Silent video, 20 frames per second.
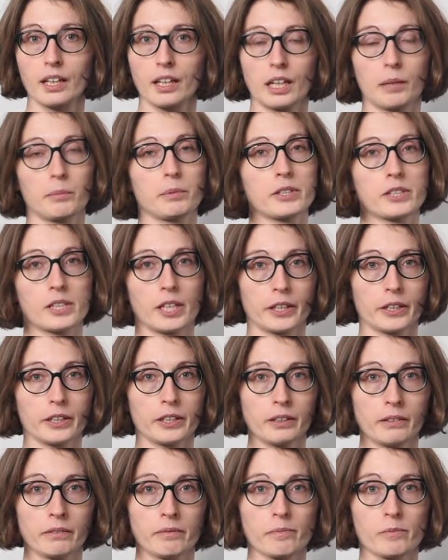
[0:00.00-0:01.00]
I'm a
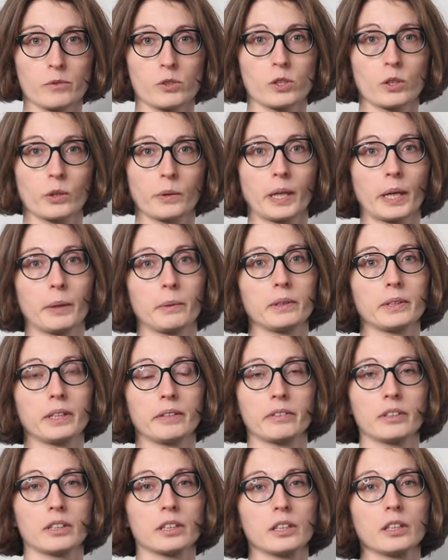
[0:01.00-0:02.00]
designer, so I will
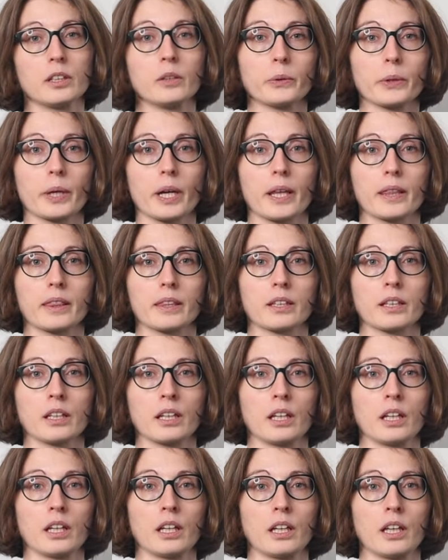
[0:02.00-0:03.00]
definitely look at
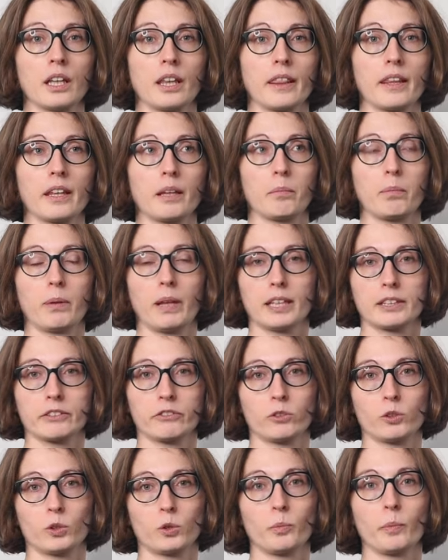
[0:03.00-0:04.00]
the
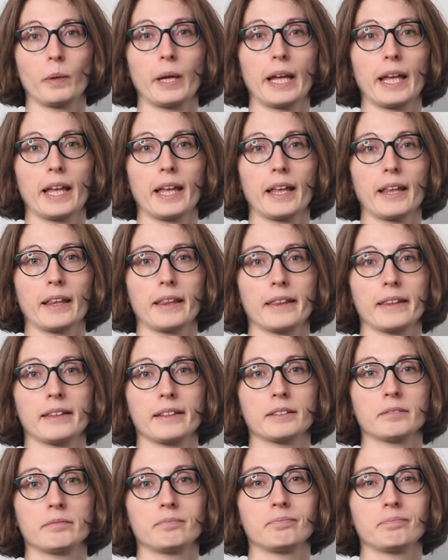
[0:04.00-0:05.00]
platform
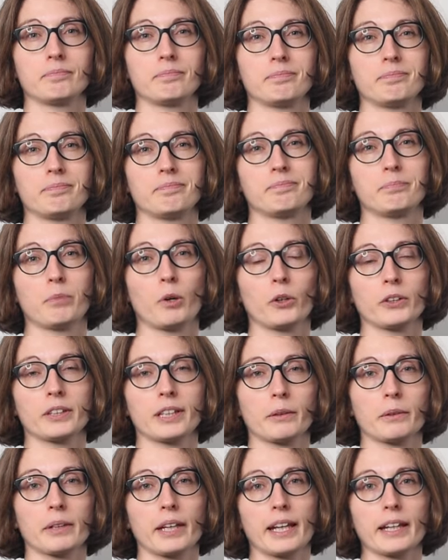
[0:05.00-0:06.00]
and point
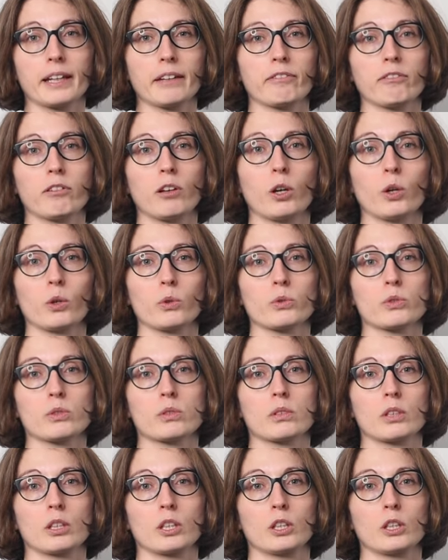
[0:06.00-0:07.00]
out any
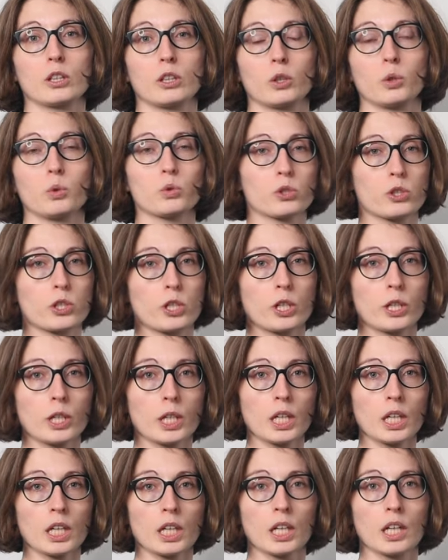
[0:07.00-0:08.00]
flaws in user
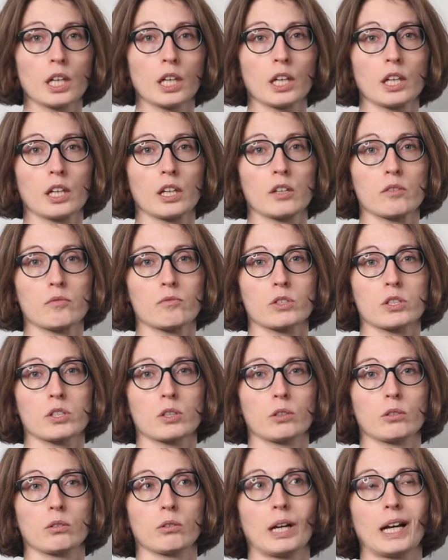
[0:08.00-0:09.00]
journey.
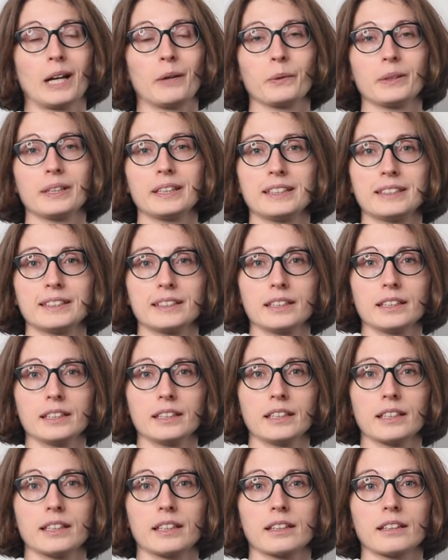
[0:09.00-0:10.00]
So how
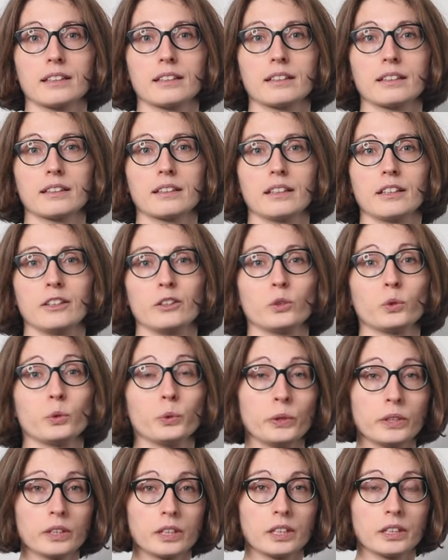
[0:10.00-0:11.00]
easy and
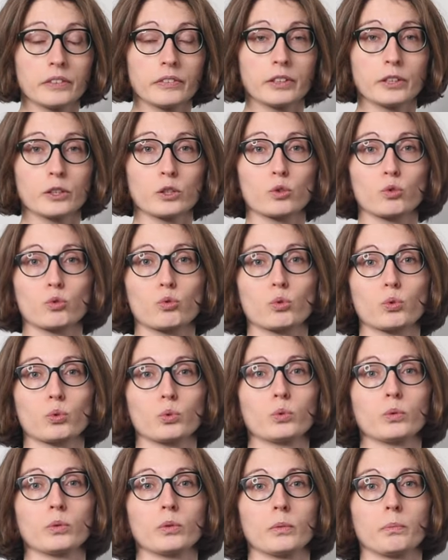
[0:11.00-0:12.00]
intuitive it is
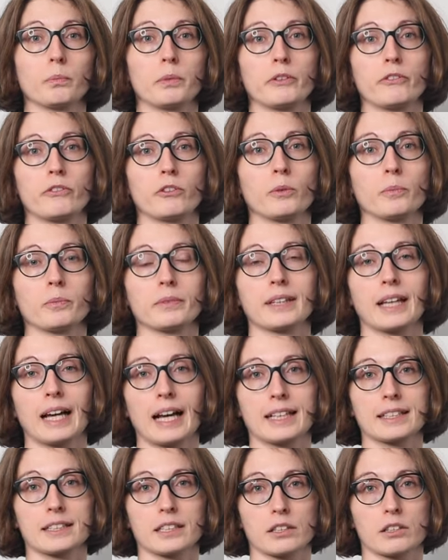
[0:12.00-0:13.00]
to perform
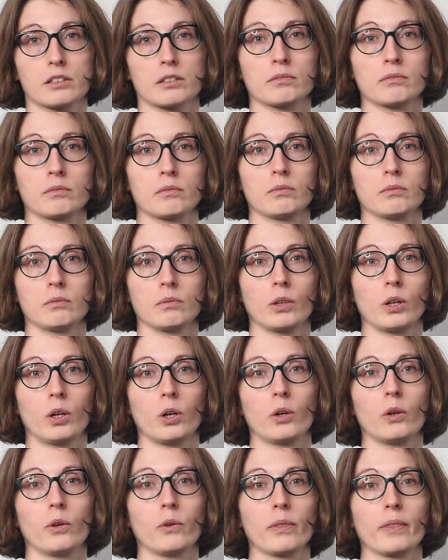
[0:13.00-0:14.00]
tasks
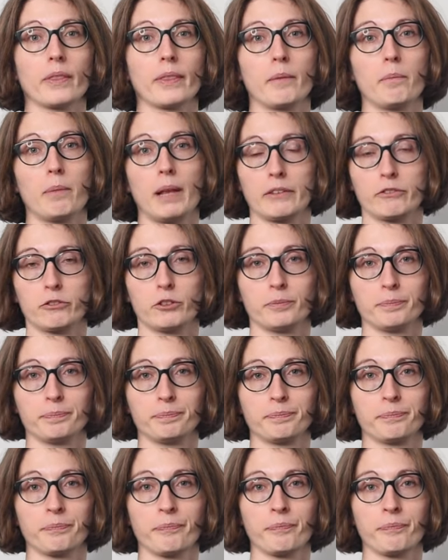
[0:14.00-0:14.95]
on the platform,